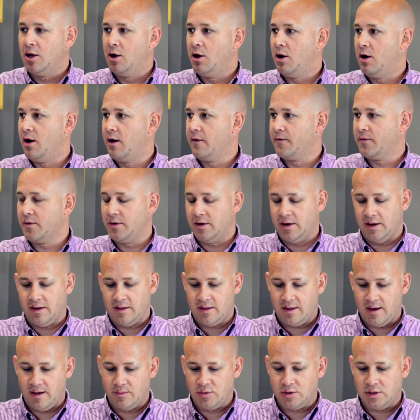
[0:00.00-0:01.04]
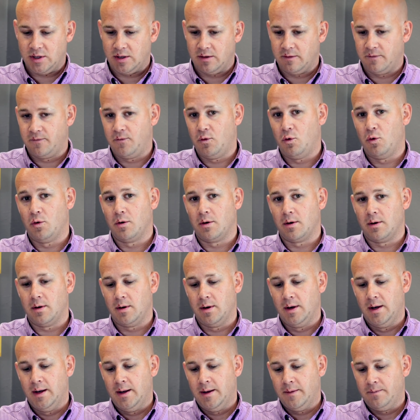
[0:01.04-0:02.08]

offer an exception for